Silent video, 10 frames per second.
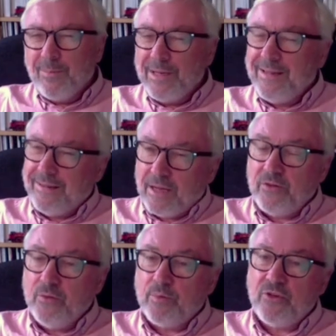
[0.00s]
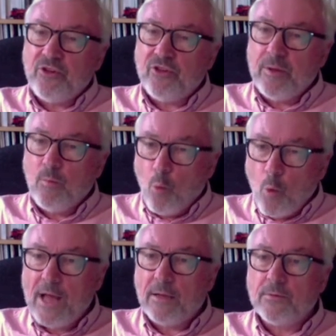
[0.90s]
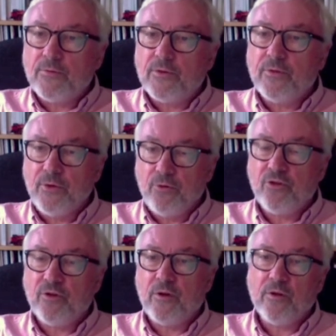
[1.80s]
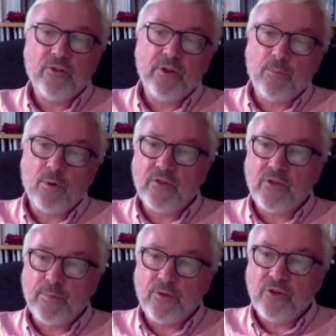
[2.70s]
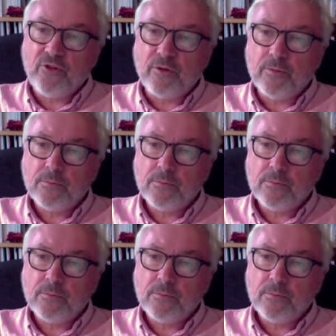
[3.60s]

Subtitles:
but it doesn't position him well for a future policy position.